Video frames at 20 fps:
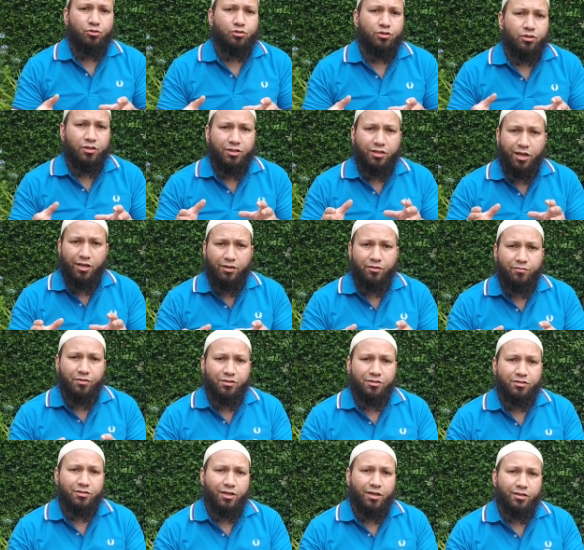are a kind of
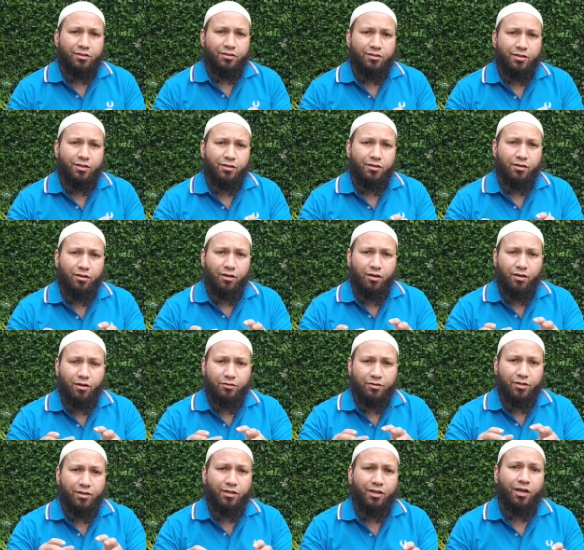insect, uh,
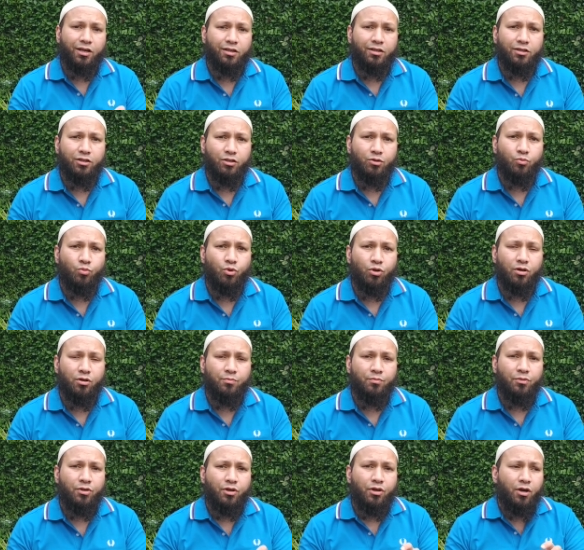they're like a little
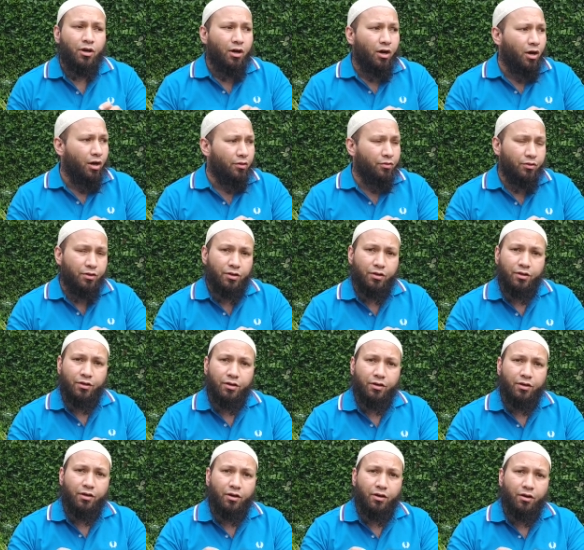worm and they
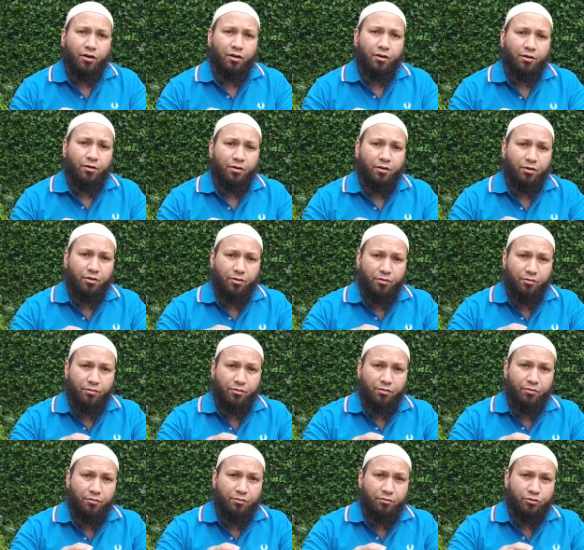uh,
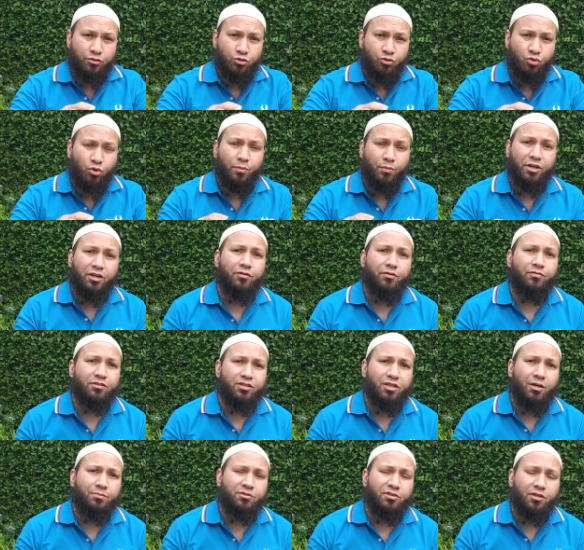so many different
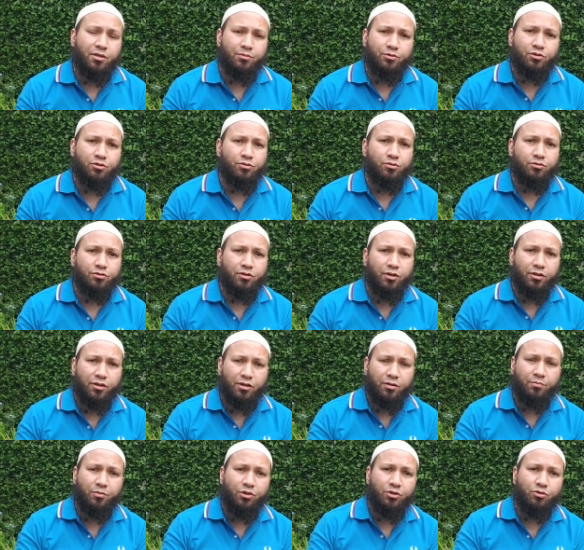types of nematodes and they
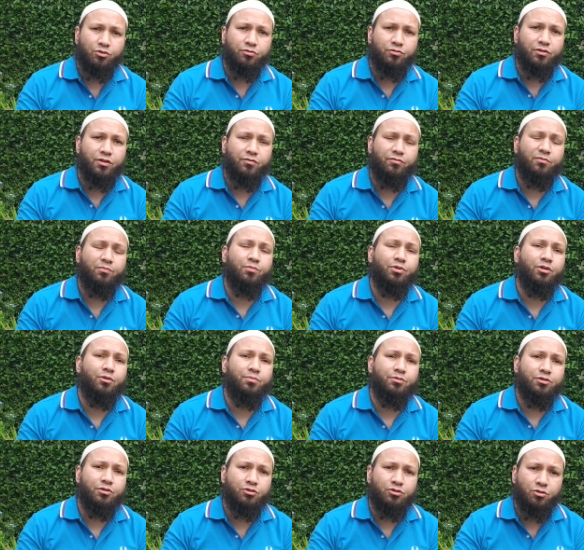can be used for different
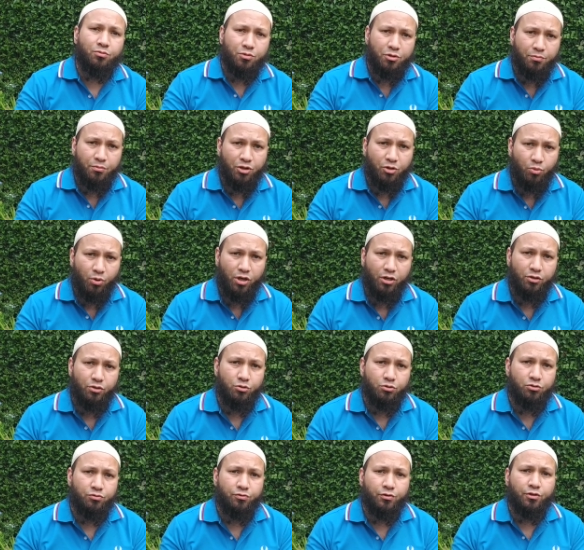purposes. Some can be quite
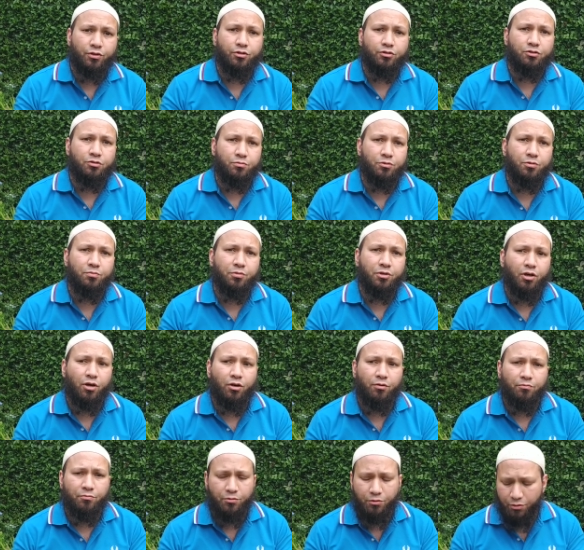useful and some can be
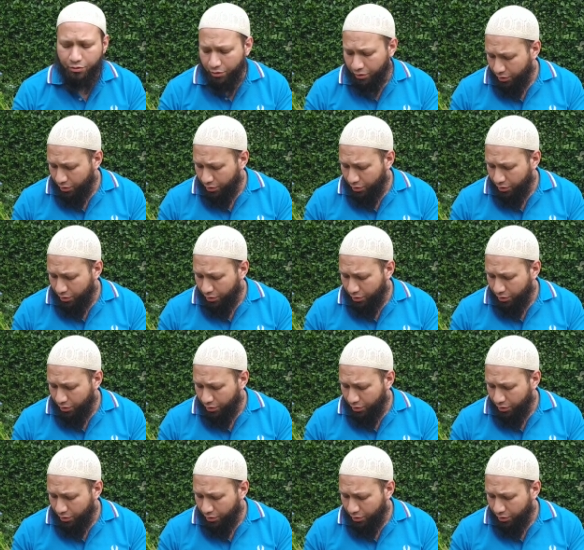harmful.